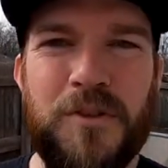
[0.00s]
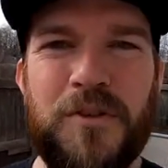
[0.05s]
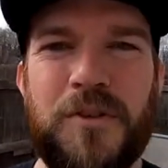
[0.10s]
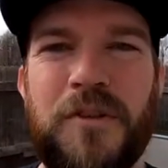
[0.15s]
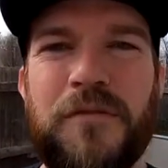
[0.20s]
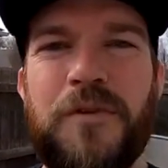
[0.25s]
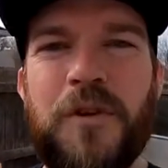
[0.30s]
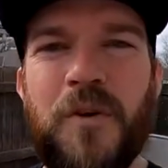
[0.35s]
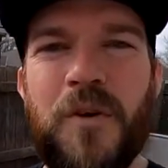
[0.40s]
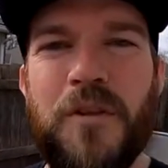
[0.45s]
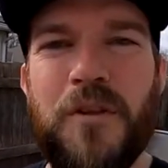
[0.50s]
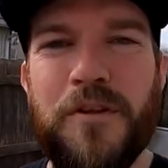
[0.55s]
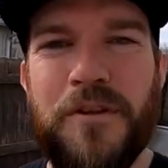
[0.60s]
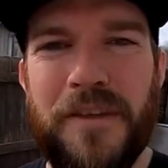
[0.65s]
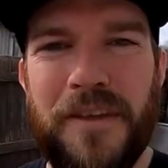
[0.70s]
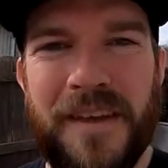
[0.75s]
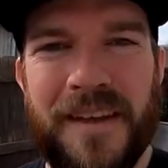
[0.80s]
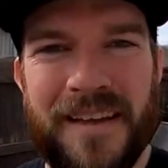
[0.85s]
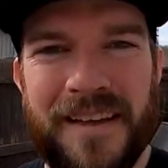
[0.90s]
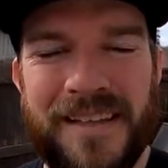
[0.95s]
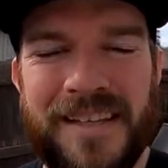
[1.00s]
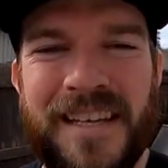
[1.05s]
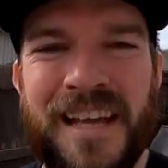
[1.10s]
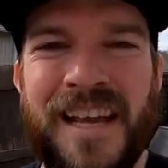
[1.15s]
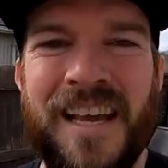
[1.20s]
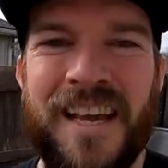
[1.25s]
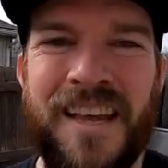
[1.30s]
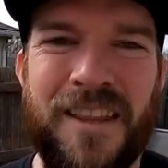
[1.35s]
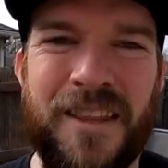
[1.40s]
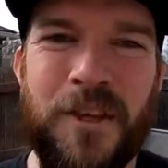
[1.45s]
there's a few other things
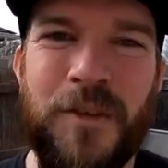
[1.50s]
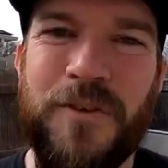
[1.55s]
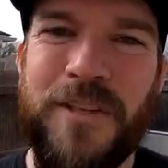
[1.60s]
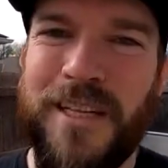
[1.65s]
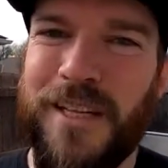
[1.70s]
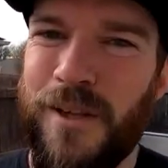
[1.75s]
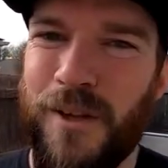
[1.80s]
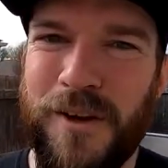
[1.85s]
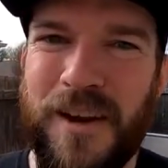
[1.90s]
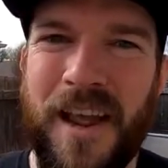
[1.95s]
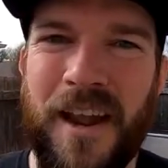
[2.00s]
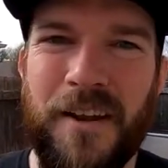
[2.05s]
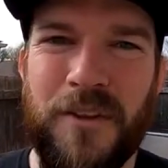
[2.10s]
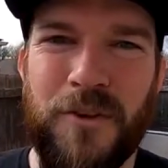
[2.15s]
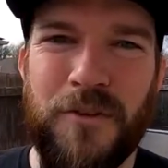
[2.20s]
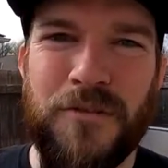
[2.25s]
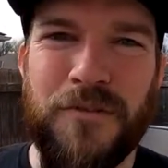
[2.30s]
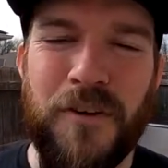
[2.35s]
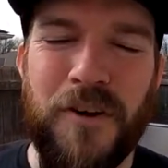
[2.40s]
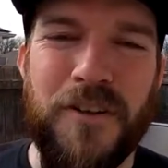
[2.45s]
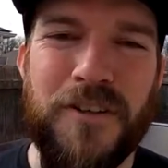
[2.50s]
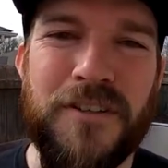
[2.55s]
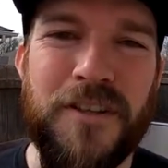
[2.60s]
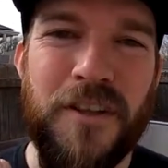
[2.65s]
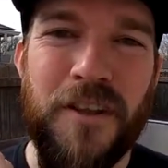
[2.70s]
that you need to learn how to do first.